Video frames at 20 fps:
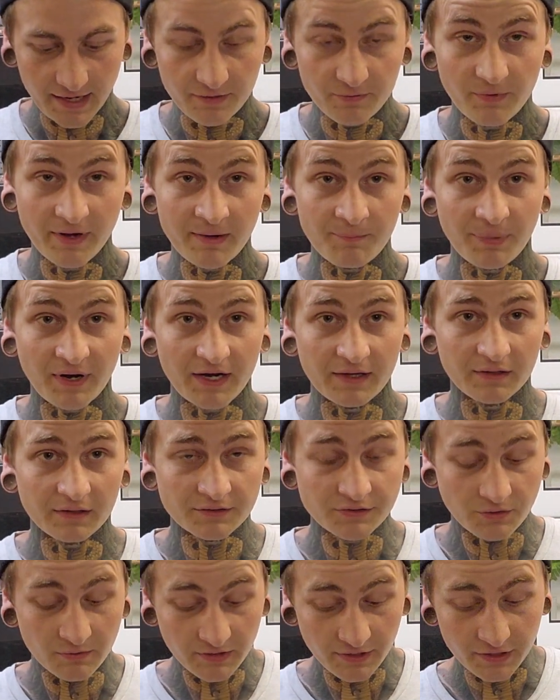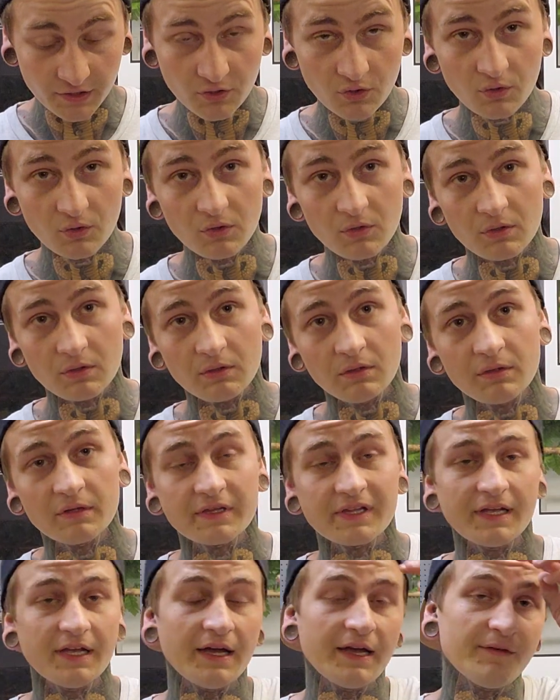Ring pythons are really cool.
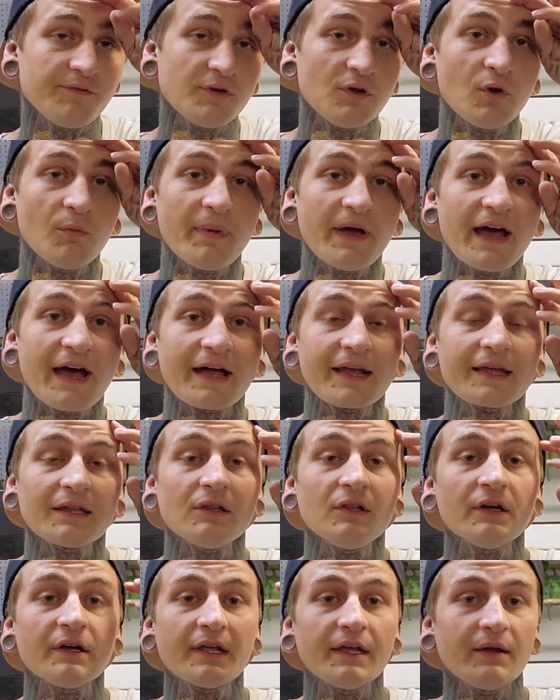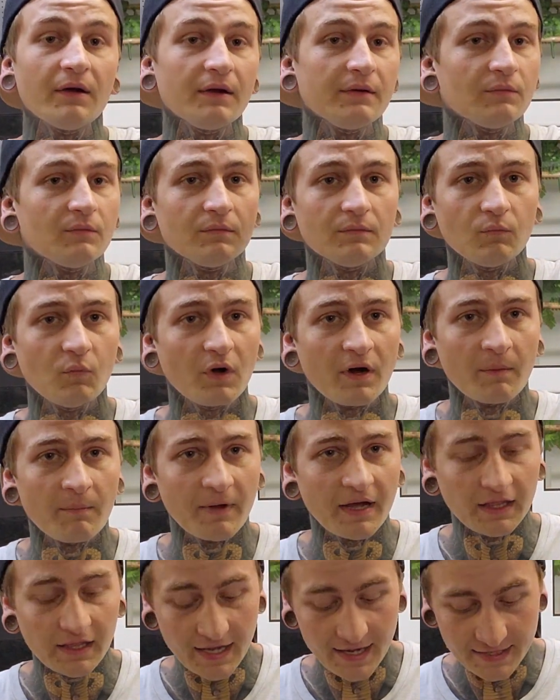Yeah, if you go back and look at one of
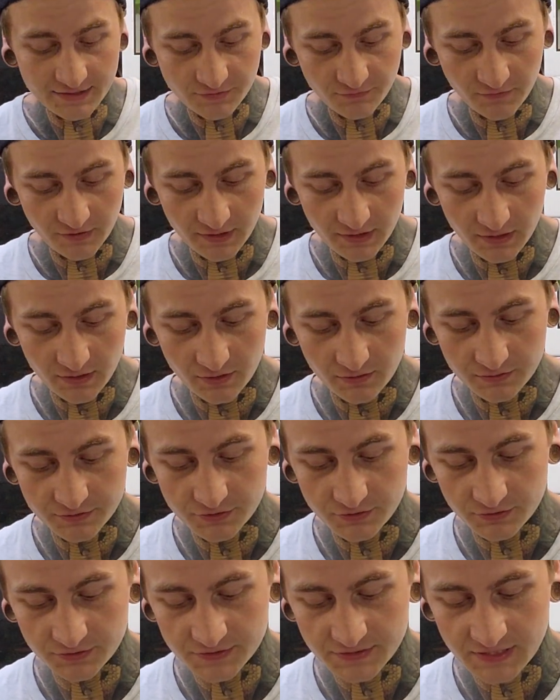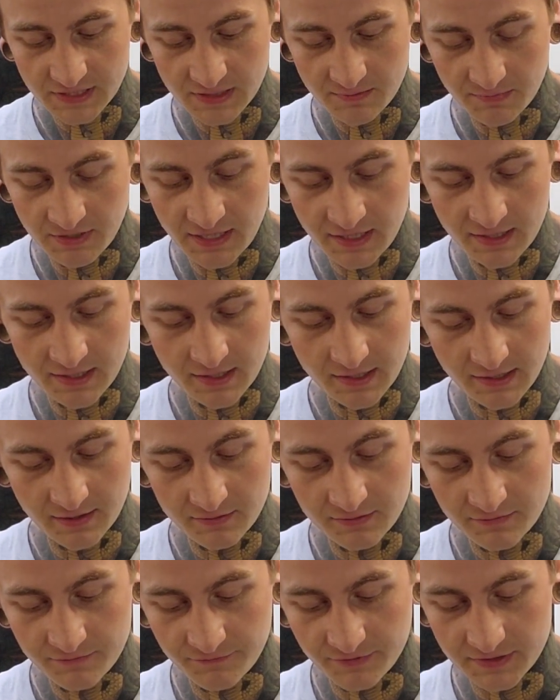my last videos, you'll see me,
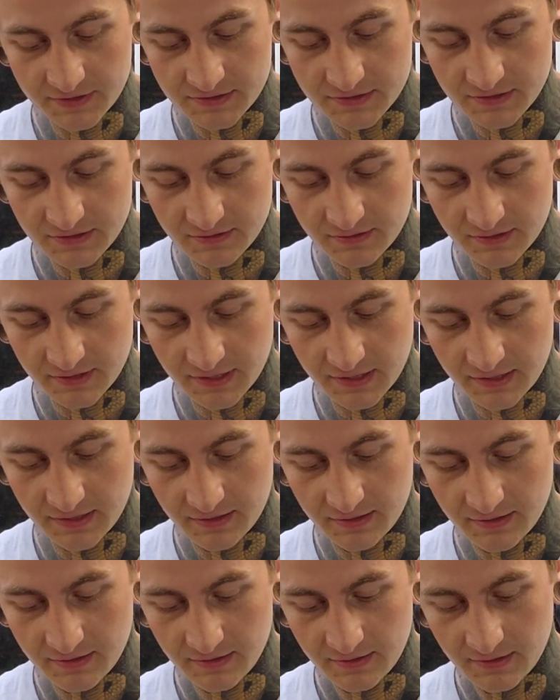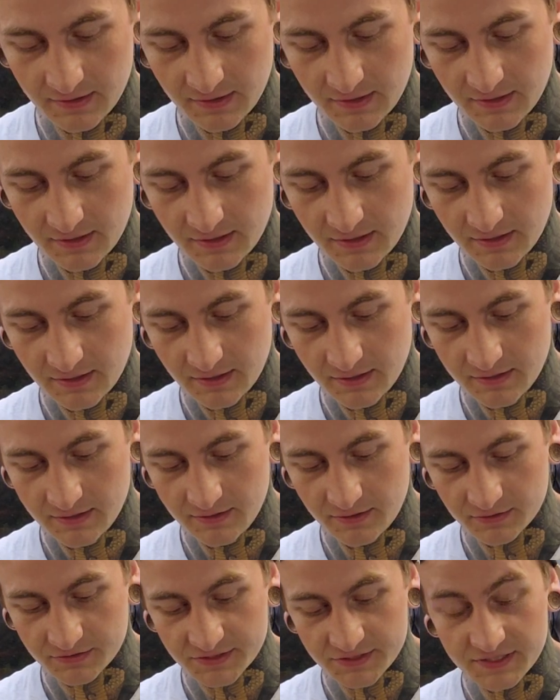feisty little guy.
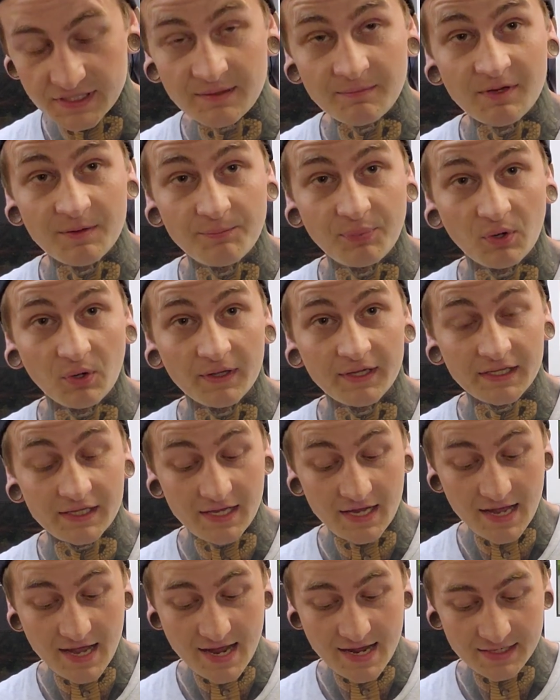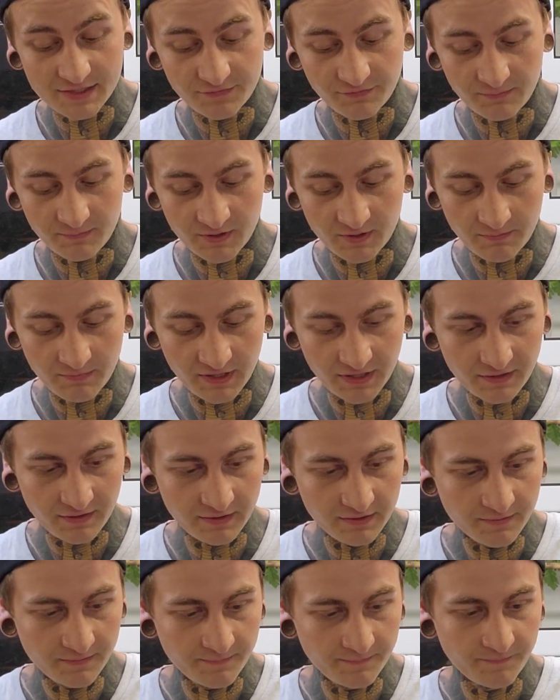You'll see me pulling the eggs from the
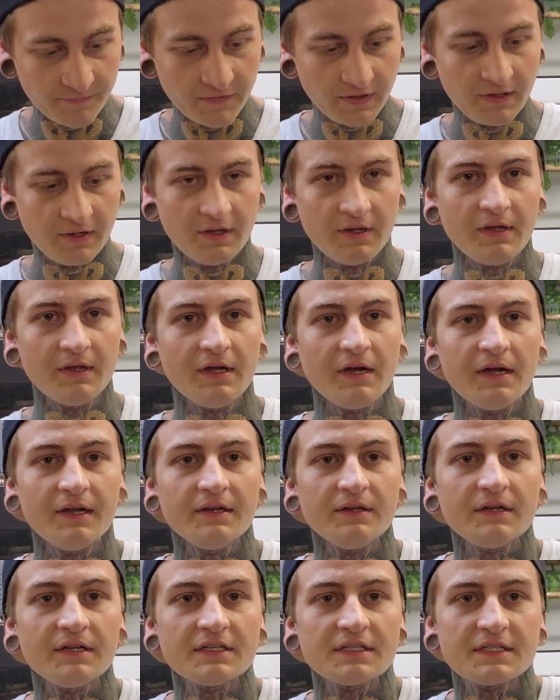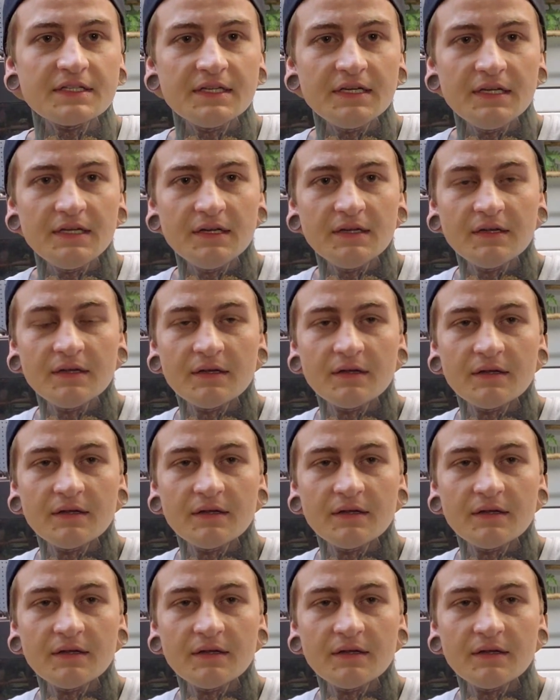mother. You can see